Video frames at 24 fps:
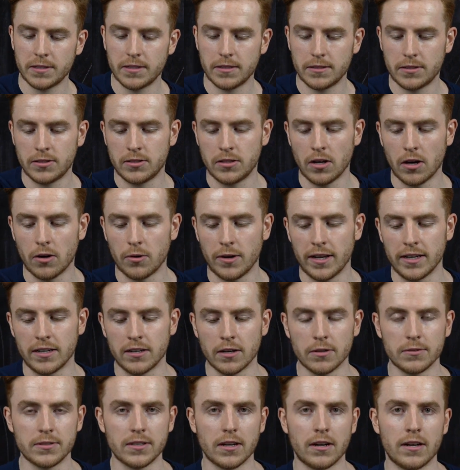so it
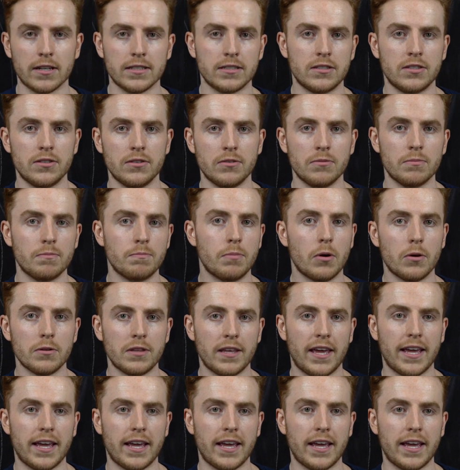goes onto both